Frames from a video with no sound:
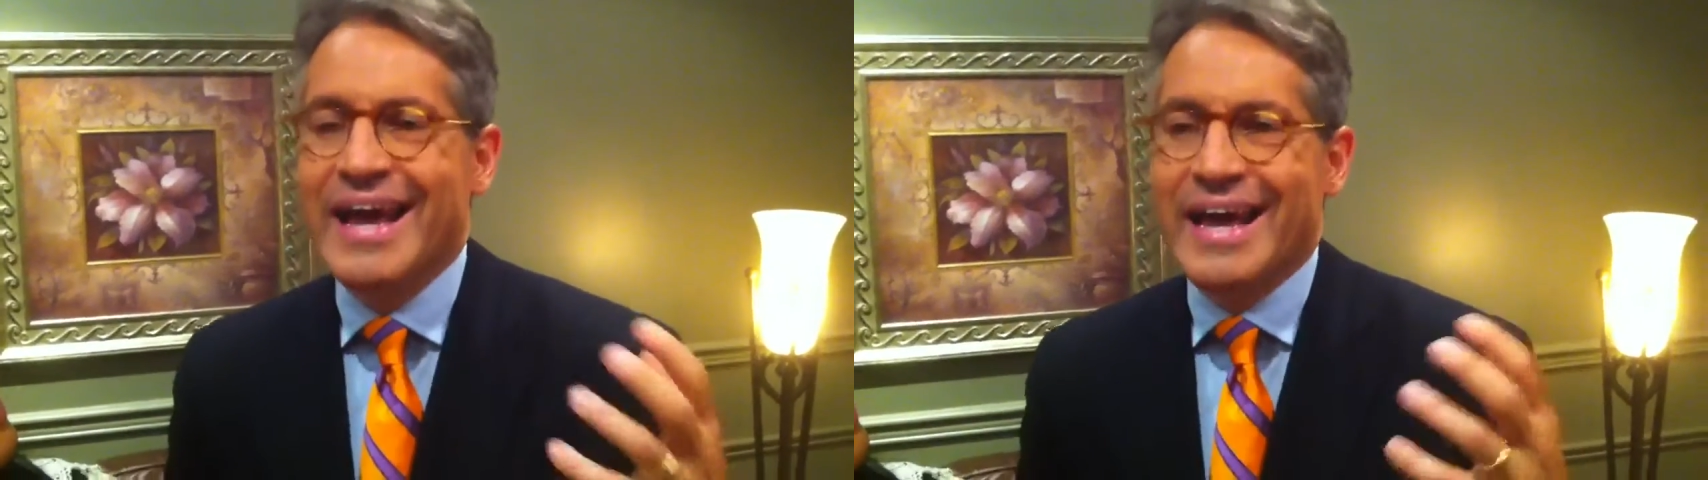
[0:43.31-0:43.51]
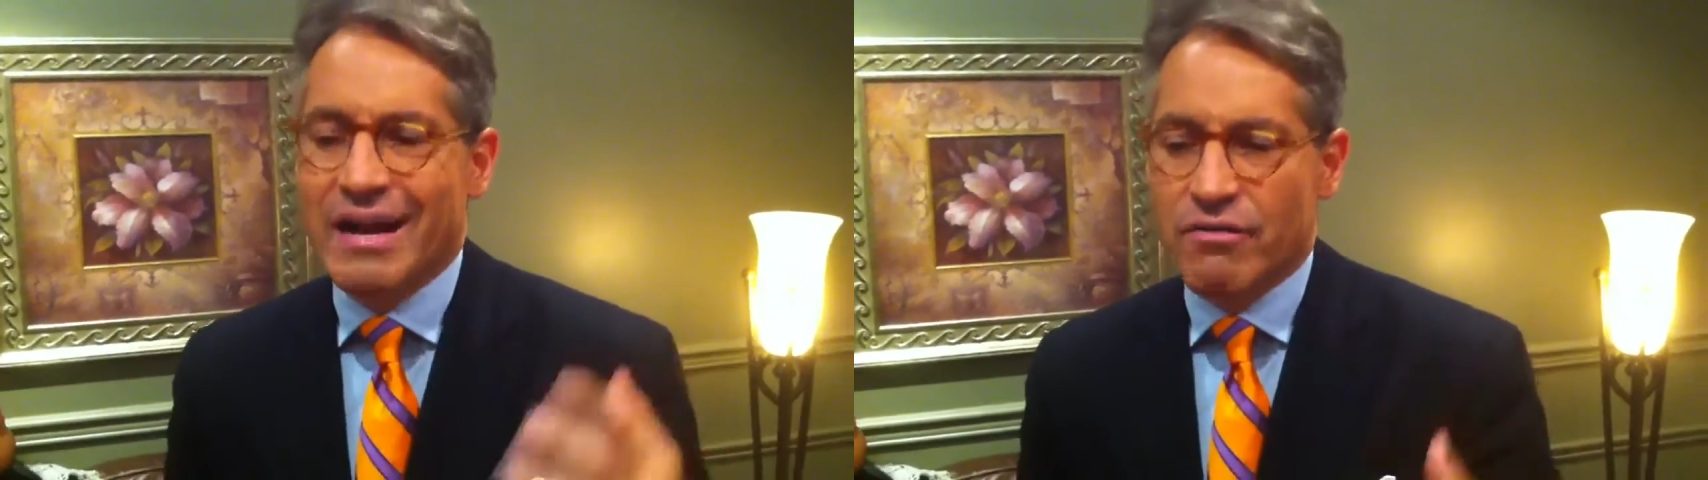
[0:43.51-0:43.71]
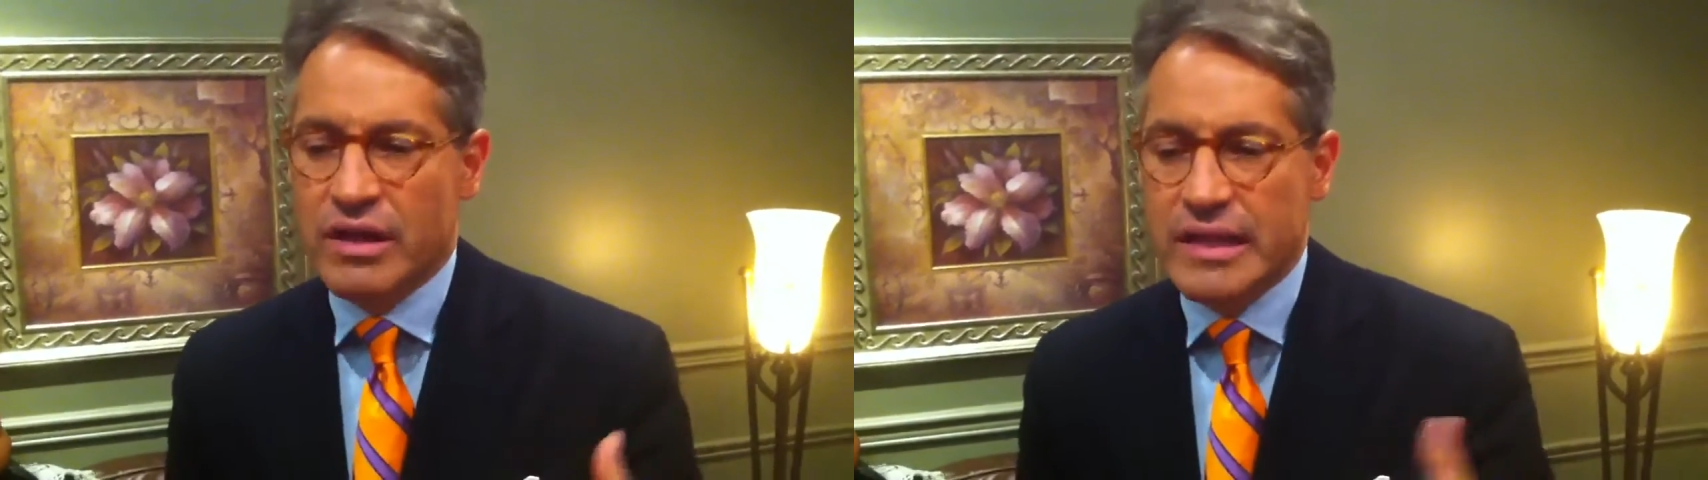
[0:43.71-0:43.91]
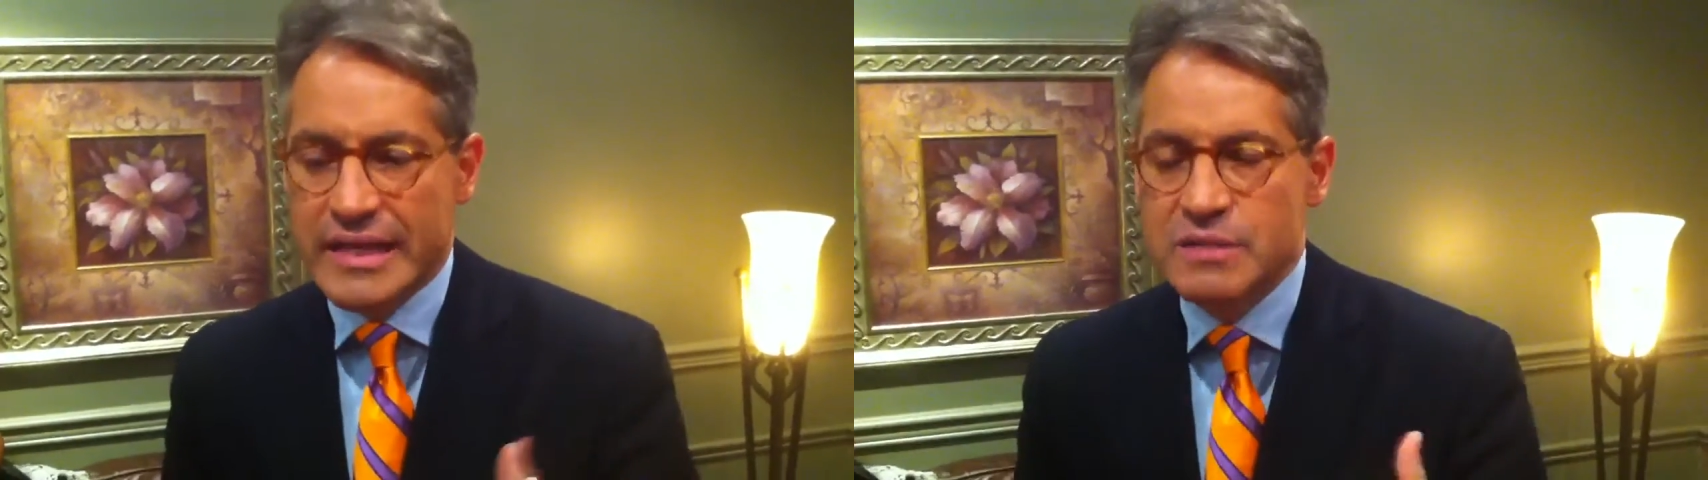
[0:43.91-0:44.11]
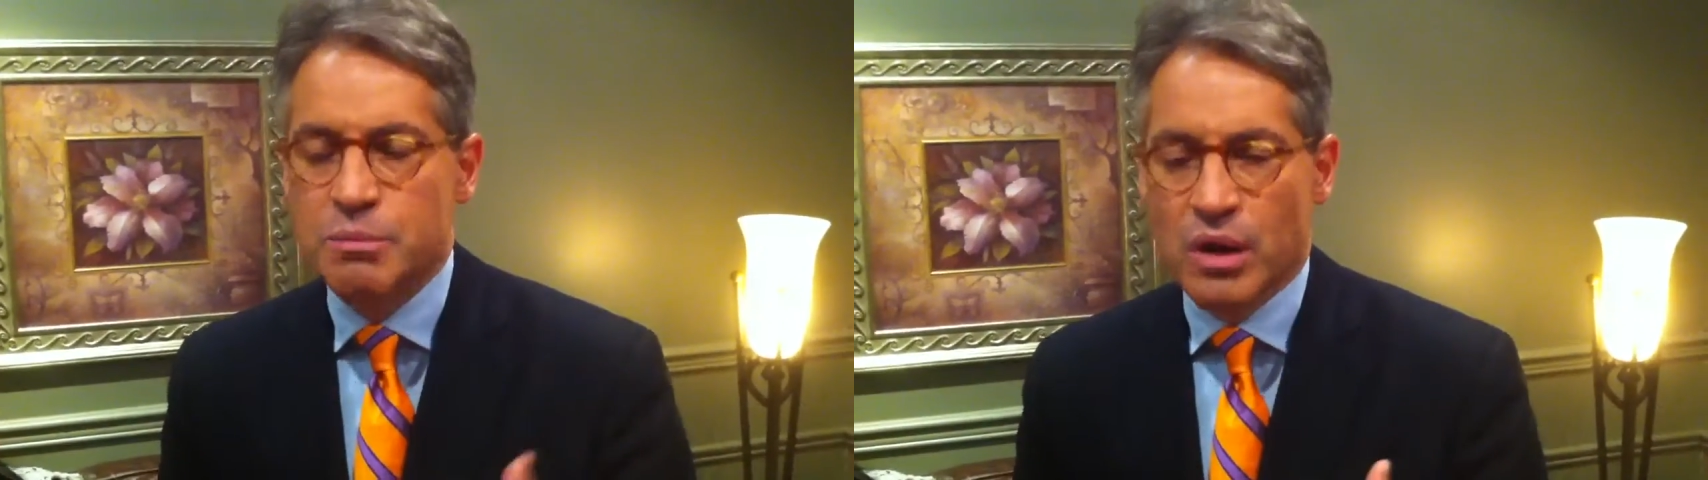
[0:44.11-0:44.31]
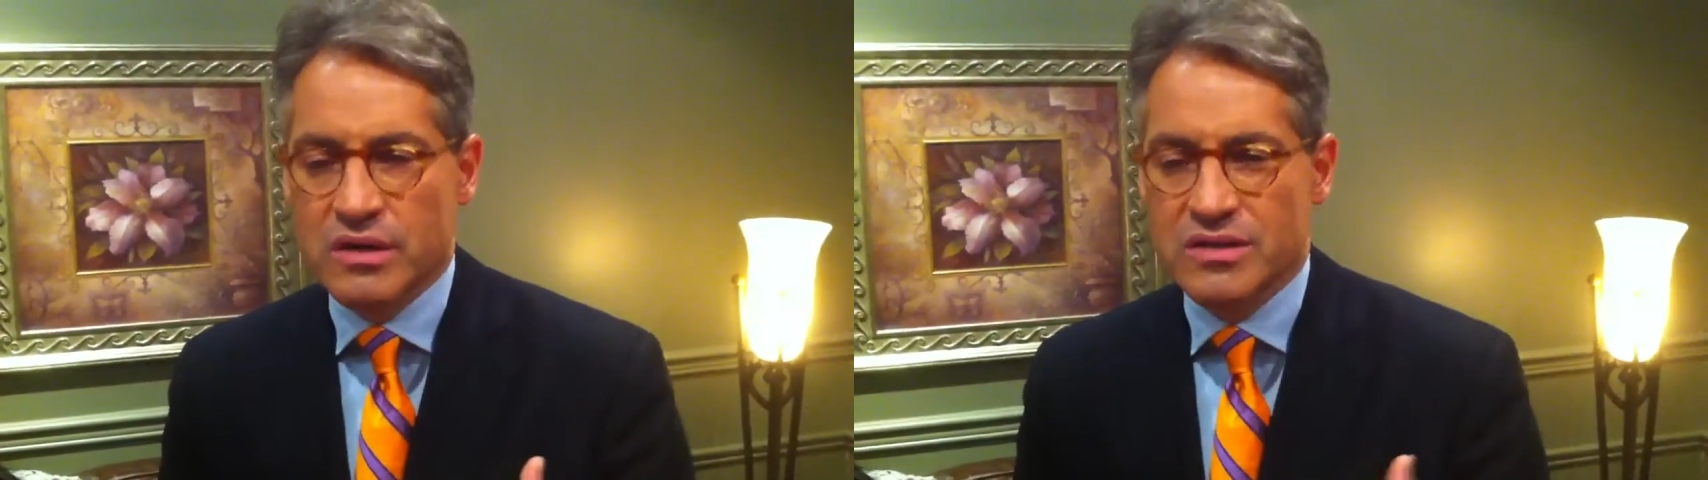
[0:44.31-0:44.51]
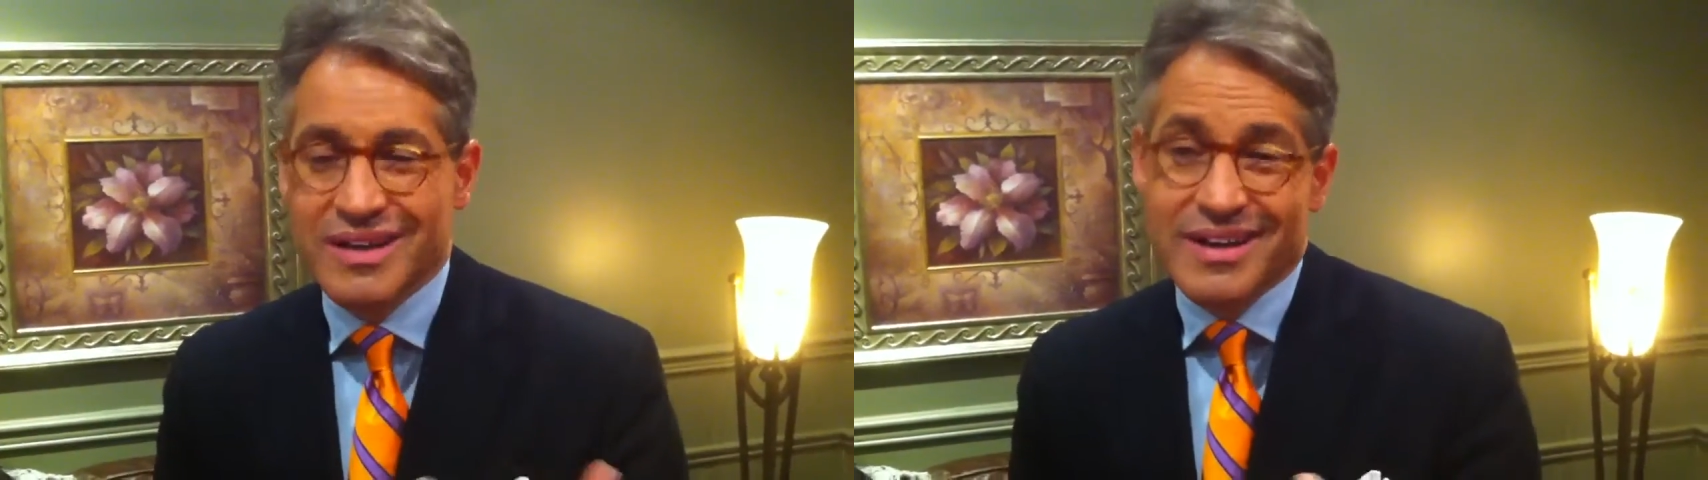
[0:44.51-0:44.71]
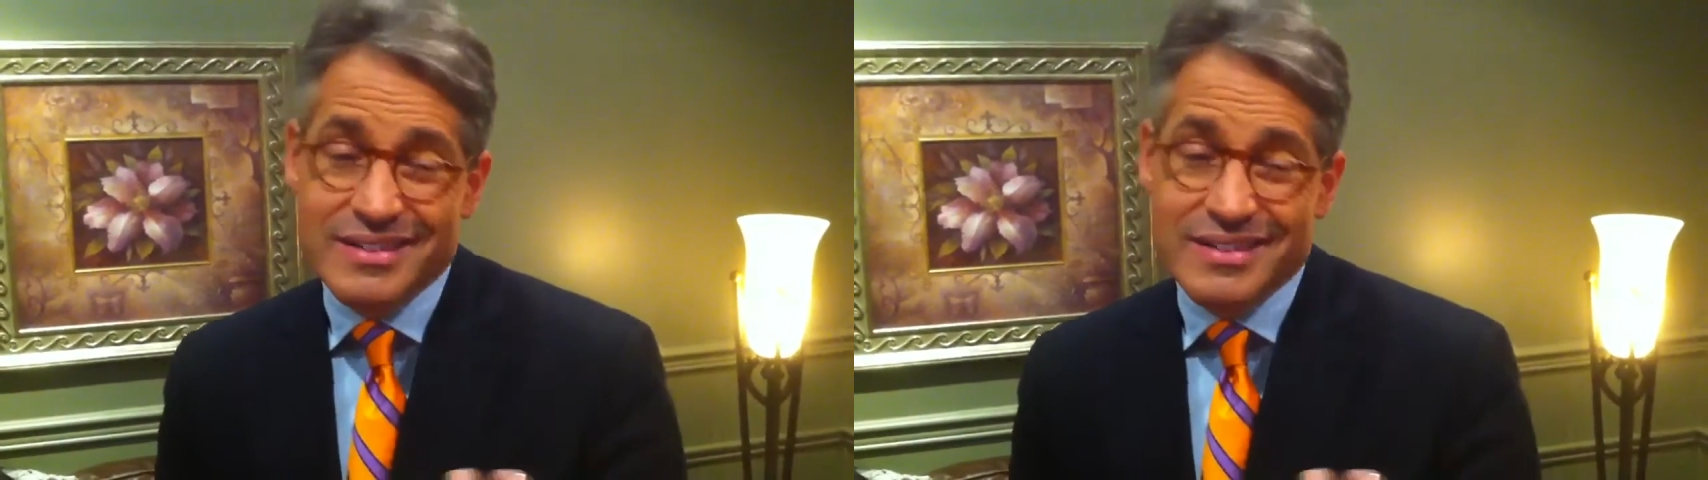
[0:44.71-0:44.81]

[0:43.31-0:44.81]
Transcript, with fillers: and I've written these books